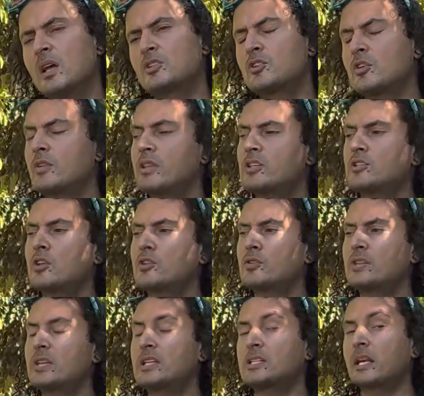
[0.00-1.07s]
So there's also
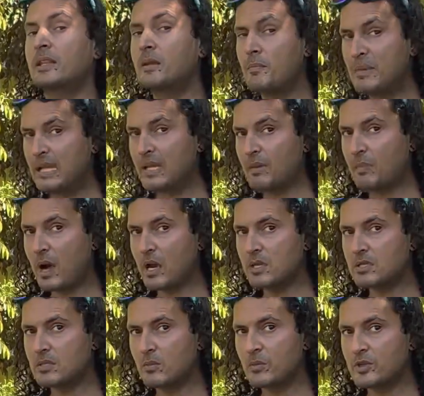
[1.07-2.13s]
things like the mealy
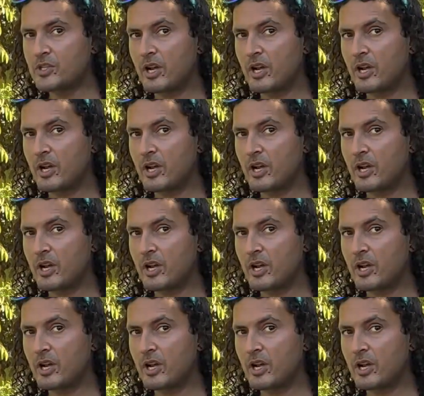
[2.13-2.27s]
bugs, which I